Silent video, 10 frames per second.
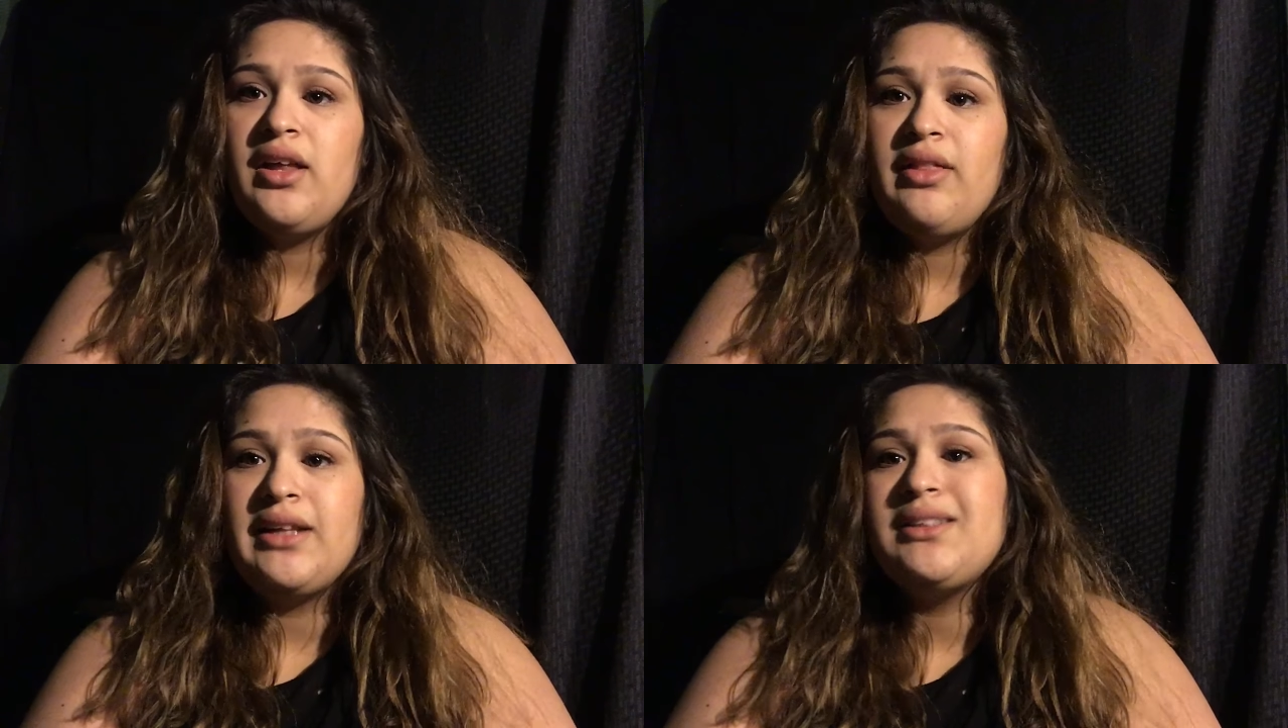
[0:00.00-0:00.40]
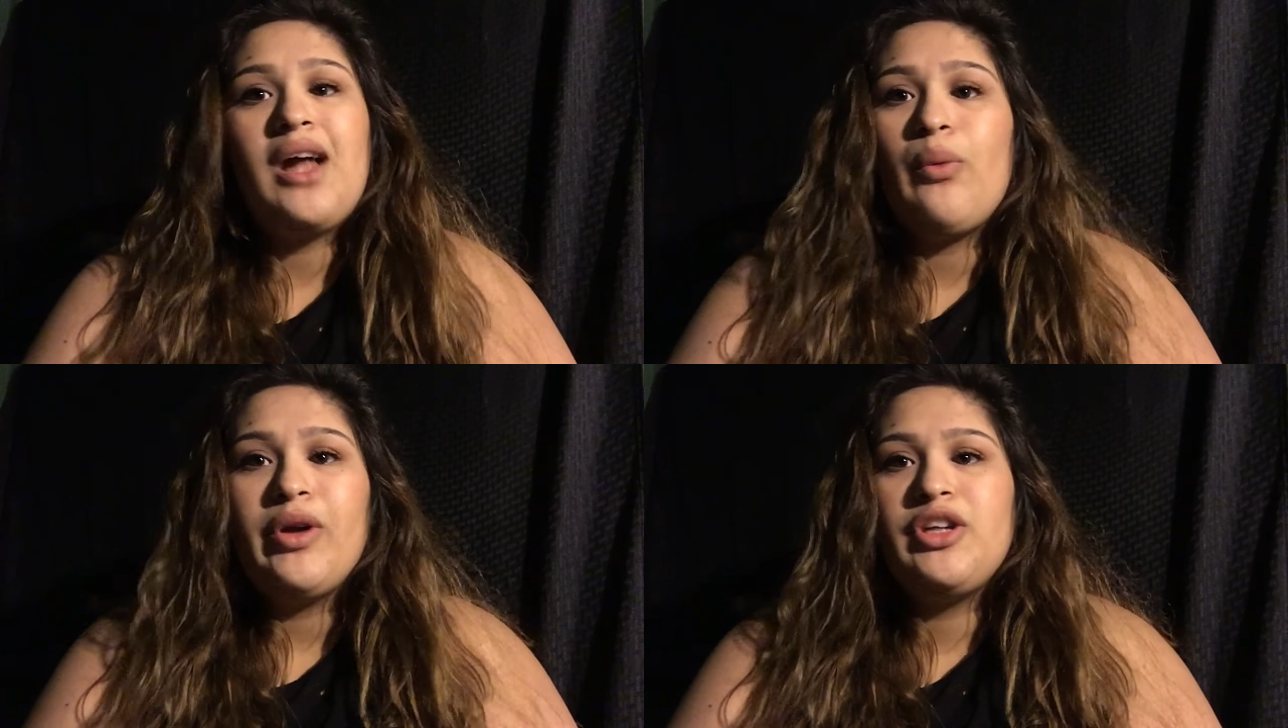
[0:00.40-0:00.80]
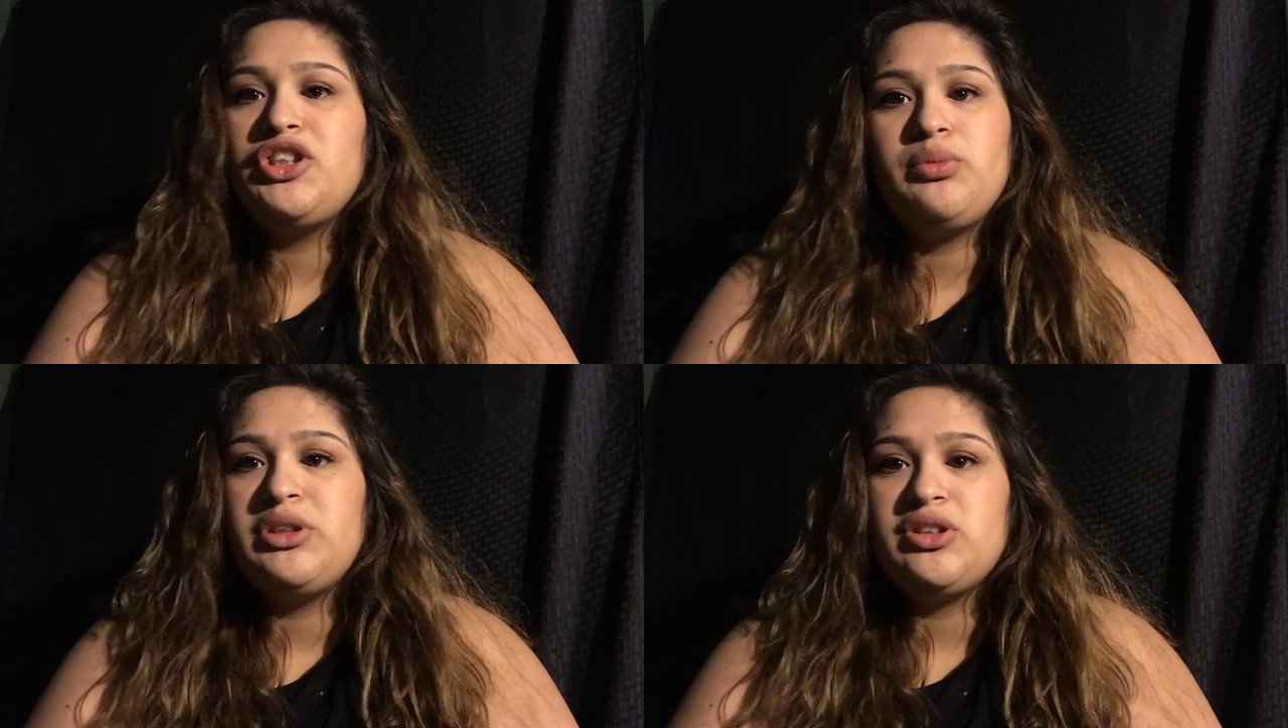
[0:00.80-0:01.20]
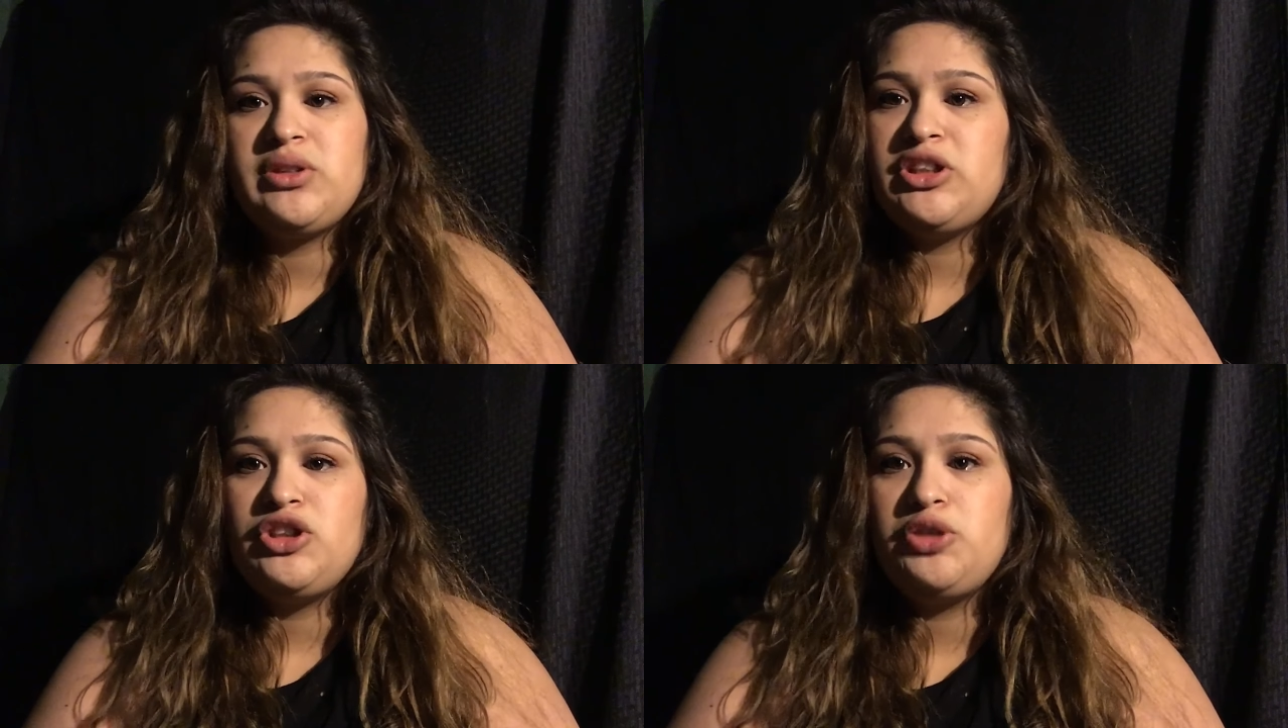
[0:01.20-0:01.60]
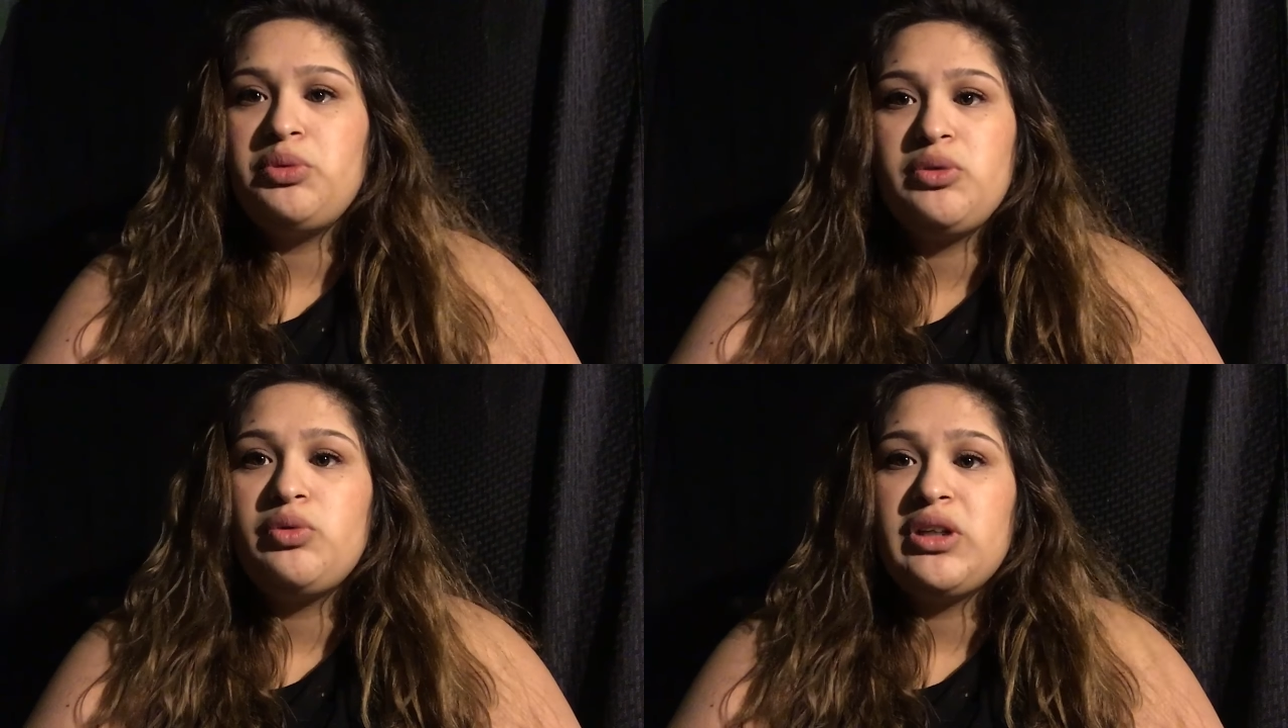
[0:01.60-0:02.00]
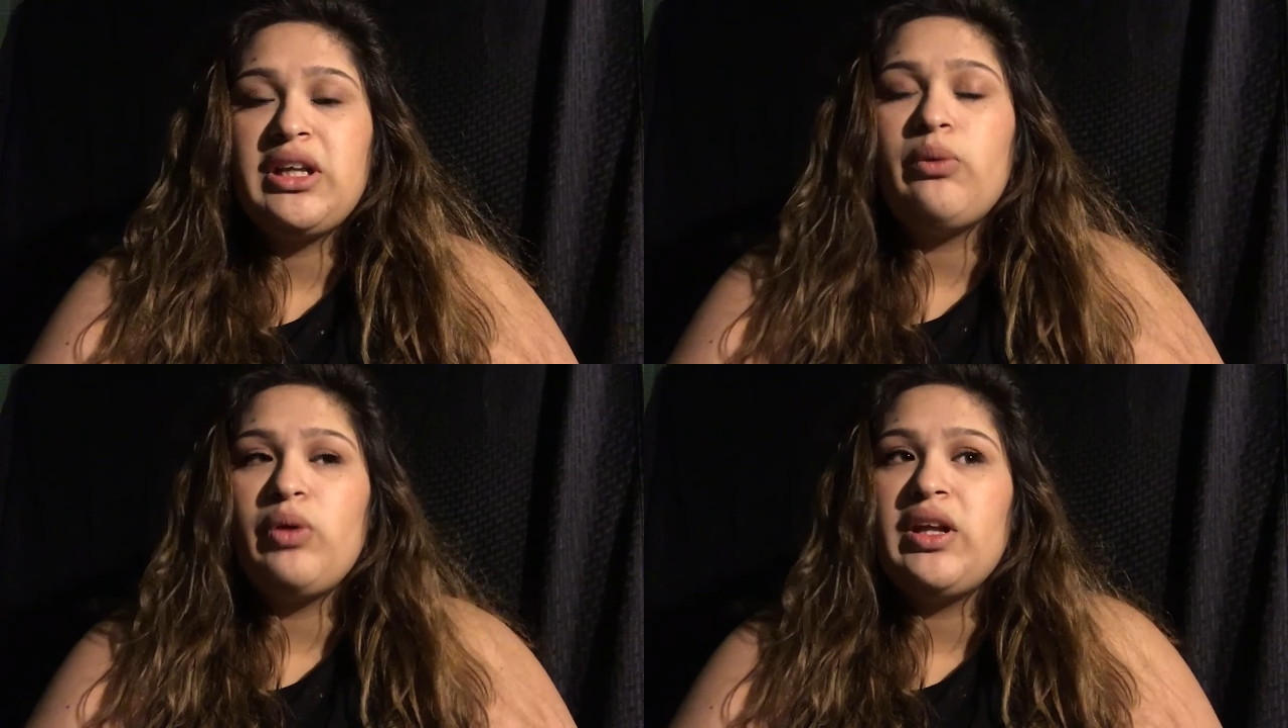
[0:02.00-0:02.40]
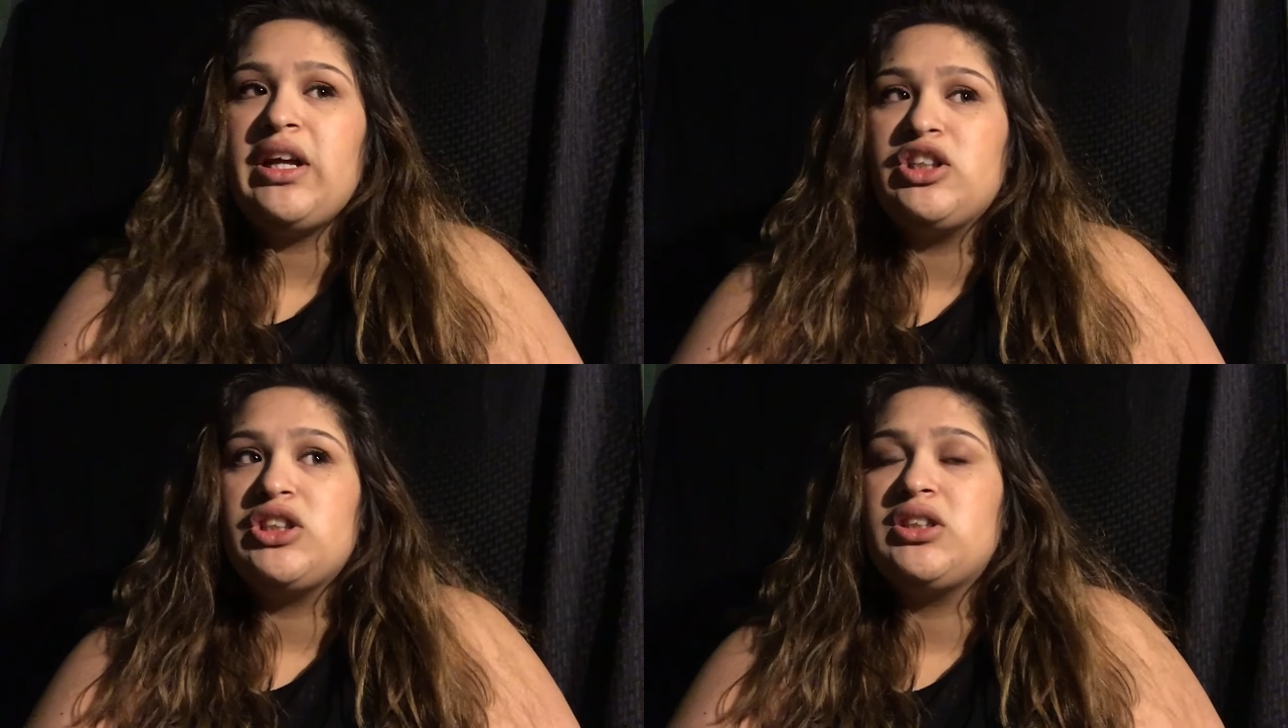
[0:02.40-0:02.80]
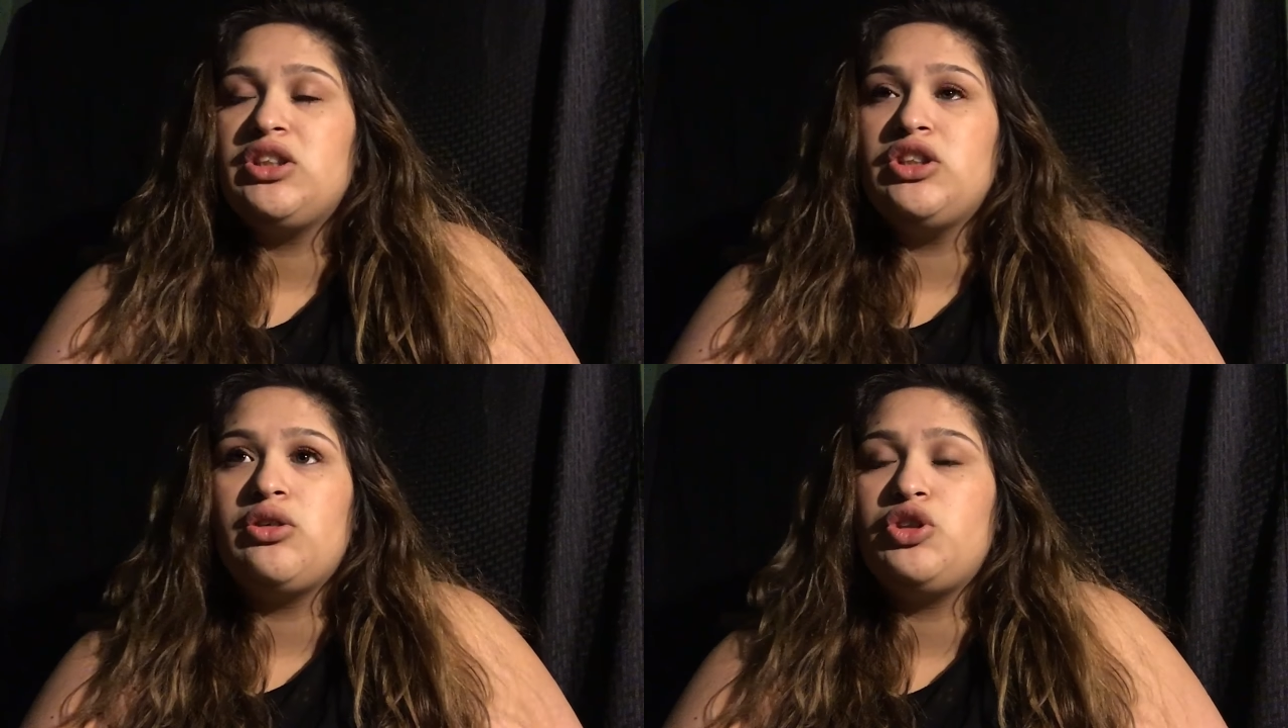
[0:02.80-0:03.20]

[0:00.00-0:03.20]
That's not what you should be doing. You should be really, really just, you know,